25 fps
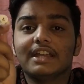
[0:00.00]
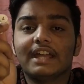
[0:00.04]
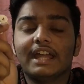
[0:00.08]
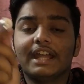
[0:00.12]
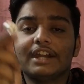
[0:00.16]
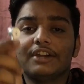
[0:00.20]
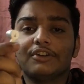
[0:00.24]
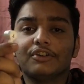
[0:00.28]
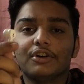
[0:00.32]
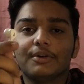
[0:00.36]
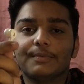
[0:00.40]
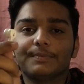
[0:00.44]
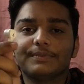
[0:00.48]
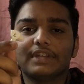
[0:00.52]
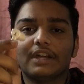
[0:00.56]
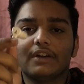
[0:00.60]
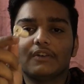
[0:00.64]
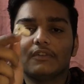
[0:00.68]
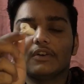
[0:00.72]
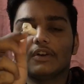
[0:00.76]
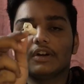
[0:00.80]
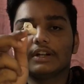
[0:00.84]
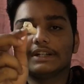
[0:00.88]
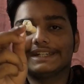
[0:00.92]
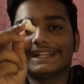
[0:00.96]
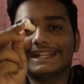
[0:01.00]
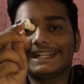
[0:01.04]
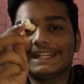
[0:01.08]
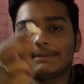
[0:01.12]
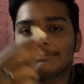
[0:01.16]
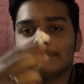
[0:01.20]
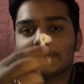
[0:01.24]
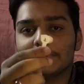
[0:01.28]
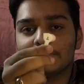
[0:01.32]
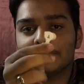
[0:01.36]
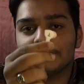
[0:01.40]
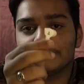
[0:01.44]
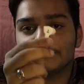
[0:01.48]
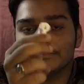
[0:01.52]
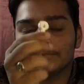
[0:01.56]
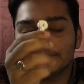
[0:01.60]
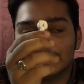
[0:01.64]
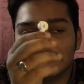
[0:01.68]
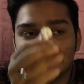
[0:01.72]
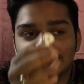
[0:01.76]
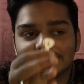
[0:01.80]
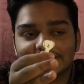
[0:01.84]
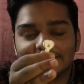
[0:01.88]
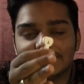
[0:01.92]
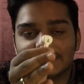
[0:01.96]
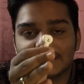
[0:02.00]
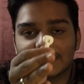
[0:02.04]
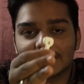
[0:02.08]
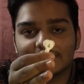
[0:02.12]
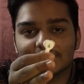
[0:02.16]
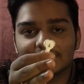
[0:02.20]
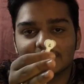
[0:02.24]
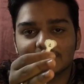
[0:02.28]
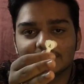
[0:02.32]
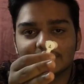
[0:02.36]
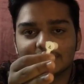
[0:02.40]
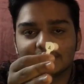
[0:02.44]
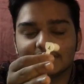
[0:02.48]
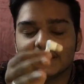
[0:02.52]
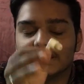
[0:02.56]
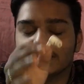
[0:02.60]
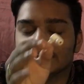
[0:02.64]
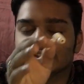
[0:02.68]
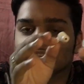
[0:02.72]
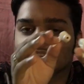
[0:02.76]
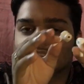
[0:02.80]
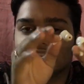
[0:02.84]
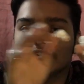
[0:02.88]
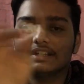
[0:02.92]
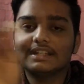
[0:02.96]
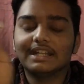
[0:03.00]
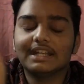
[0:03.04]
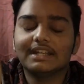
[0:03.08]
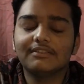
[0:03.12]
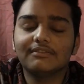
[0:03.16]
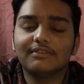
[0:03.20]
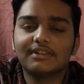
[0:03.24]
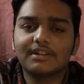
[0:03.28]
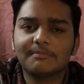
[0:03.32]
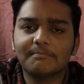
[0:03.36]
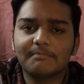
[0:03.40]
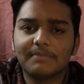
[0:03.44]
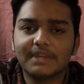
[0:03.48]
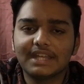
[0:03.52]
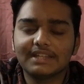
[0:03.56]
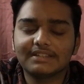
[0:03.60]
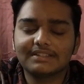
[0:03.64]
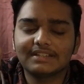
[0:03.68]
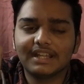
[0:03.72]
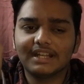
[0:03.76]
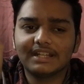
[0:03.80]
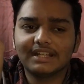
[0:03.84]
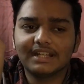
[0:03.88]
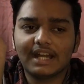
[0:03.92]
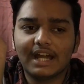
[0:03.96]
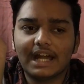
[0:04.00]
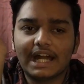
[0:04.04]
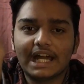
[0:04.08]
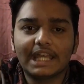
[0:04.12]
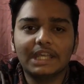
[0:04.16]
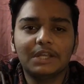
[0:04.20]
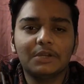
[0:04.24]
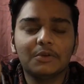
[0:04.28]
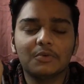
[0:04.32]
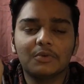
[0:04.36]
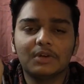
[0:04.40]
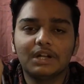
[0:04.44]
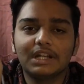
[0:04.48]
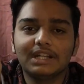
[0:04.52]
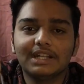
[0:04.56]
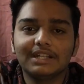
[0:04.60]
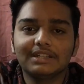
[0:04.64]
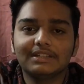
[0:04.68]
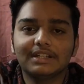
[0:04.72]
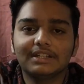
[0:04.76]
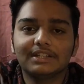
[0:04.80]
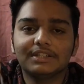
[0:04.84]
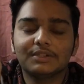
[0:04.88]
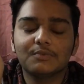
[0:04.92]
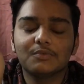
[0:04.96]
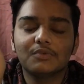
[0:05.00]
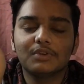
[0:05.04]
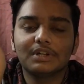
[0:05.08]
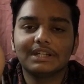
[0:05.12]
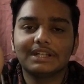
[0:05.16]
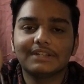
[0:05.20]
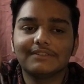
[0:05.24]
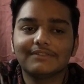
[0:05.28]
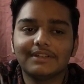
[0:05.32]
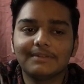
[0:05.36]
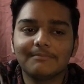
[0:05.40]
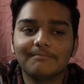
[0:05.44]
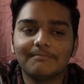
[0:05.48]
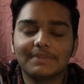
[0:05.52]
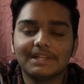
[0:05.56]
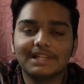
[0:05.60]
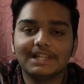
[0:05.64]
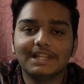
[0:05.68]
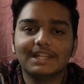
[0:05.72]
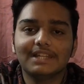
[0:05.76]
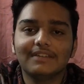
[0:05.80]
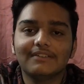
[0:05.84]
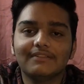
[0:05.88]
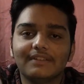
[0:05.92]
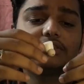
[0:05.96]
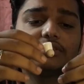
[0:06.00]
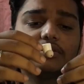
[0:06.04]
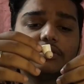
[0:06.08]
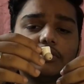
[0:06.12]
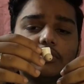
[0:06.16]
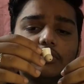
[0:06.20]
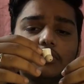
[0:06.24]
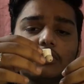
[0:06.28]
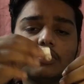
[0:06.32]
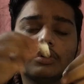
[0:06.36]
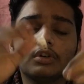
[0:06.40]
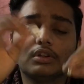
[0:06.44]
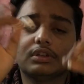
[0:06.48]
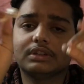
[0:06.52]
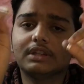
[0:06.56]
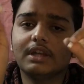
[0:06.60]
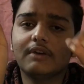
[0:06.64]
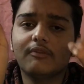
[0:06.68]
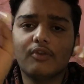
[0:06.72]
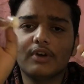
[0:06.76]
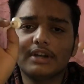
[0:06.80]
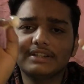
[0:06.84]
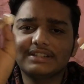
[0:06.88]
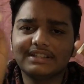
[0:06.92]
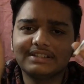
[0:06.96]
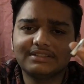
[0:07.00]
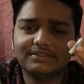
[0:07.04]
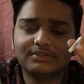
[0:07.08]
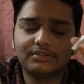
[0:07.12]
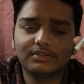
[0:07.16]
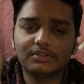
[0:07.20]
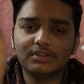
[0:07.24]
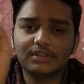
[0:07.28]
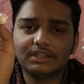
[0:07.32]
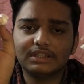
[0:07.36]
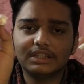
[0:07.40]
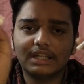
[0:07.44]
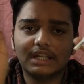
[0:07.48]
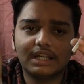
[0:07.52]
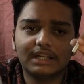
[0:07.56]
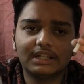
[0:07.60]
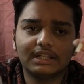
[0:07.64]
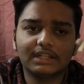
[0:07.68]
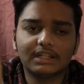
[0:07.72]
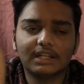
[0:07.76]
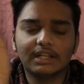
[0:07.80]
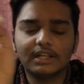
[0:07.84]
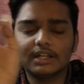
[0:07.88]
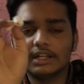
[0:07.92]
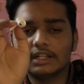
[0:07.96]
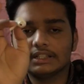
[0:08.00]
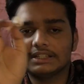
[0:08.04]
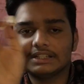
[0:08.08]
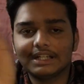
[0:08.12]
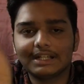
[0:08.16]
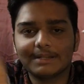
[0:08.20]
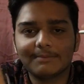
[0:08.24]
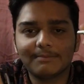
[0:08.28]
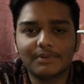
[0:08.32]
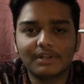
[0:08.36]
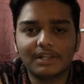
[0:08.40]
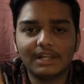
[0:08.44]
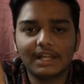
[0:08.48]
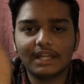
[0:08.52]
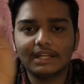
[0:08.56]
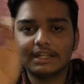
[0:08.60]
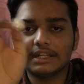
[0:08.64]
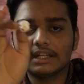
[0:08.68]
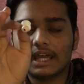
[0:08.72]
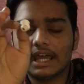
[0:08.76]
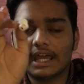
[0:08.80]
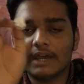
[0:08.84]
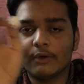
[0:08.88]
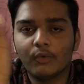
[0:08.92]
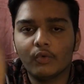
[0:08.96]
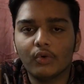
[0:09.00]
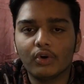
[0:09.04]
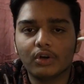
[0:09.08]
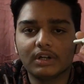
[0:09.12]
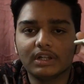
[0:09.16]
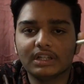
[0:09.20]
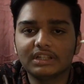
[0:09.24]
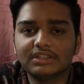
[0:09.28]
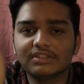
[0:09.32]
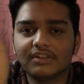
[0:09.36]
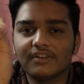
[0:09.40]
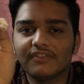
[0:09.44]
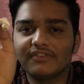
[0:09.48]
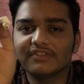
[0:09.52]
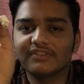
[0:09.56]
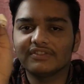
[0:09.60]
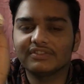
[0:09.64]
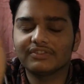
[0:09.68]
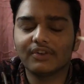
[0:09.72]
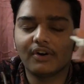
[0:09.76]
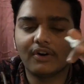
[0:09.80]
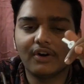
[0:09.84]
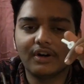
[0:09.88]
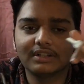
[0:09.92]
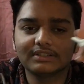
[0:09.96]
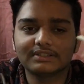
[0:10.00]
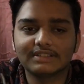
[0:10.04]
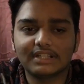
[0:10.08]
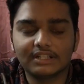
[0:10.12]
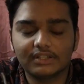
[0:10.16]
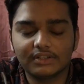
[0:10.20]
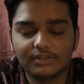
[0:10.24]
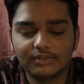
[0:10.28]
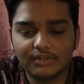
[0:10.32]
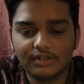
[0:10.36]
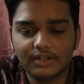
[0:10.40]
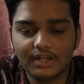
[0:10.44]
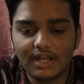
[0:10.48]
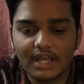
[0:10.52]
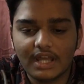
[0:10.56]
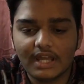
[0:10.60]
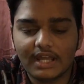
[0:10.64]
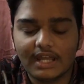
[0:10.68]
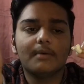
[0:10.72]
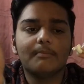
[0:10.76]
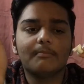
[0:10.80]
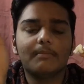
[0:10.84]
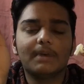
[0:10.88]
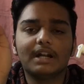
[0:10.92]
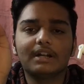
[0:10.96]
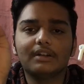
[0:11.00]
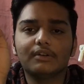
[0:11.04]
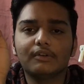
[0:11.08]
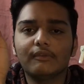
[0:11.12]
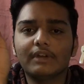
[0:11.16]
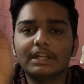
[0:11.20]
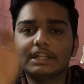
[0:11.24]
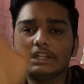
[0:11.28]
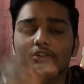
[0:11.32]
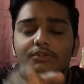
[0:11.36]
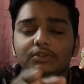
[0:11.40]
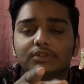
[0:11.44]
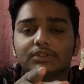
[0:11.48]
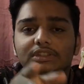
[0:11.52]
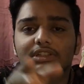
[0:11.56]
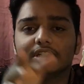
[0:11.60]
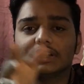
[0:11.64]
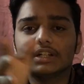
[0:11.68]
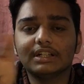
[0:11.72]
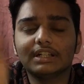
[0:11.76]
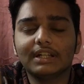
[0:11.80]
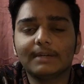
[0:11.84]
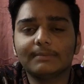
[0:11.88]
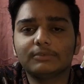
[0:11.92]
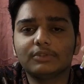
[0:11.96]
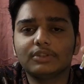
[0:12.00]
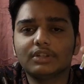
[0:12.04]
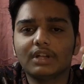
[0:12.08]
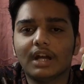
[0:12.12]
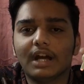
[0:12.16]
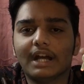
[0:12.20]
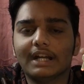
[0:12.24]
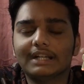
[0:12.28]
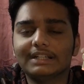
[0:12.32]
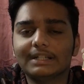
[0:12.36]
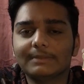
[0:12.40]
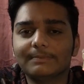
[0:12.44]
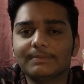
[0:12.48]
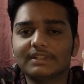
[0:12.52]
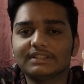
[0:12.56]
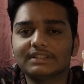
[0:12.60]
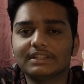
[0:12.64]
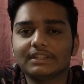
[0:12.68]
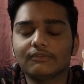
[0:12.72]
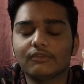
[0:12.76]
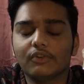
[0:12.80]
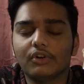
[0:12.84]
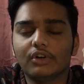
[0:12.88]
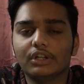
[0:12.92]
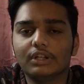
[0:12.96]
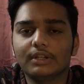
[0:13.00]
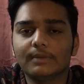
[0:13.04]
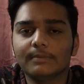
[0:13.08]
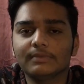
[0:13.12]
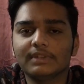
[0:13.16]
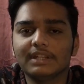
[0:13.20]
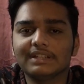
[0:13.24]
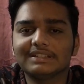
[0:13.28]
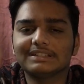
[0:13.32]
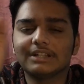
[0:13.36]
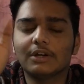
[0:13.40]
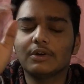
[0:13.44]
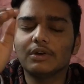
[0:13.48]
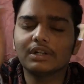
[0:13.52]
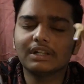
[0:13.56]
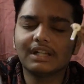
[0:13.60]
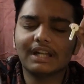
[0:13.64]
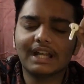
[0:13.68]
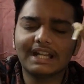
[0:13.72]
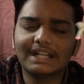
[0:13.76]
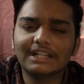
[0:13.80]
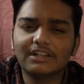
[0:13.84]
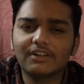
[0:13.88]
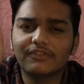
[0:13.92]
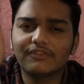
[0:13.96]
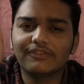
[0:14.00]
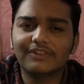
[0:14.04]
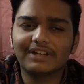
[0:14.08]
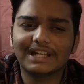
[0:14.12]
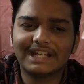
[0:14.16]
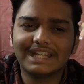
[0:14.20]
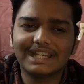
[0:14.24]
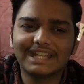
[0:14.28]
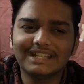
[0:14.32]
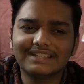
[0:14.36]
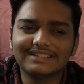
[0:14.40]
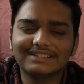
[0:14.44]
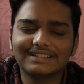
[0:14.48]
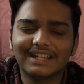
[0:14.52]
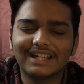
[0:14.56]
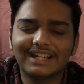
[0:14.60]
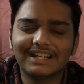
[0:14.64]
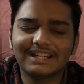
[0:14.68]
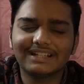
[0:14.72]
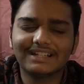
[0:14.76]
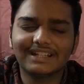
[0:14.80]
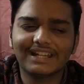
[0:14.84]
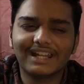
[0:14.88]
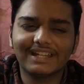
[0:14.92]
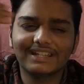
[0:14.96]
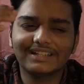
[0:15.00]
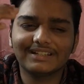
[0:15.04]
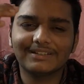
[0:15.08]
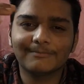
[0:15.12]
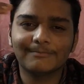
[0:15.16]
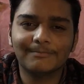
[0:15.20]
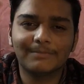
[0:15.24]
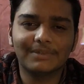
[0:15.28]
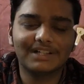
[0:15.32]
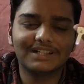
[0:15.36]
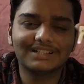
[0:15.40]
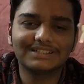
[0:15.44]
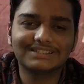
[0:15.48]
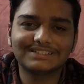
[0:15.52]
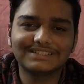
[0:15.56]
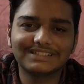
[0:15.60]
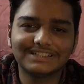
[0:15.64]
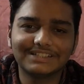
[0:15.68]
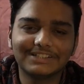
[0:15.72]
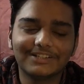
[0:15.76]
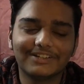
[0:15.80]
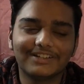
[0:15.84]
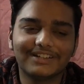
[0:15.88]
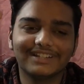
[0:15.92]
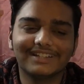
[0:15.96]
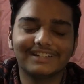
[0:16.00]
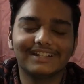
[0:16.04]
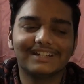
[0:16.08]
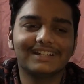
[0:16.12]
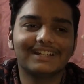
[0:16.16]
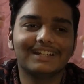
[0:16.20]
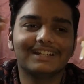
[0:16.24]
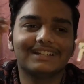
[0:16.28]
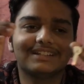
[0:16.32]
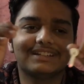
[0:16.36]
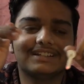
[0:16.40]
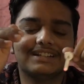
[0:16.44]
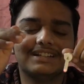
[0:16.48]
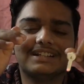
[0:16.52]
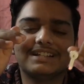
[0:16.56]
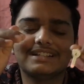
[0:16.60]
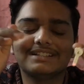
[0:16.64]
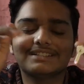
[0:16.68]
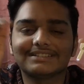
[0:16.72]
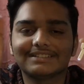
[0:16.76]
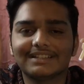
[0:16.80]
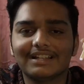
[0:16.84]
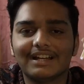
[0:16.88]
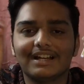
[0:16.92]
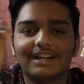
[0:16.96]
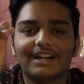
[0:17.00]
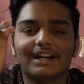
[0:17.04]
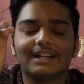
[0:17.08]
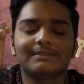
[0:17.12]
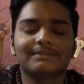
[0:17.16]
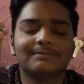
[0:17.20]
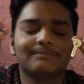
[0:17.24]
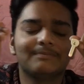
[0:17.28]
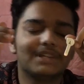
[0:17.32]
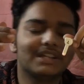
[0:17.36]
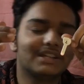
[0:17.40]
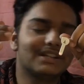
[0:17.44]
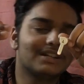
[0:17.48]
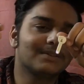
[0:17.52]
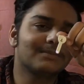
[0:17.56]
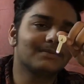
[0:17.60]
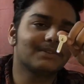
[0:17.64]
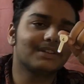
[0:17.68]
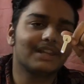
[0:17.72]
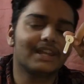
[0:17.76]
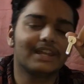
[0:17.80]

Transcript: Airdopes have got 10mm bass drivers. Like they deliver bass at a high quality that you won't even believe. So the voice is good, the treble and vocals of songs are good, but when you turn up to the 100% volume, the sound kind of creaks and like bursts in your ear. It is unbearable.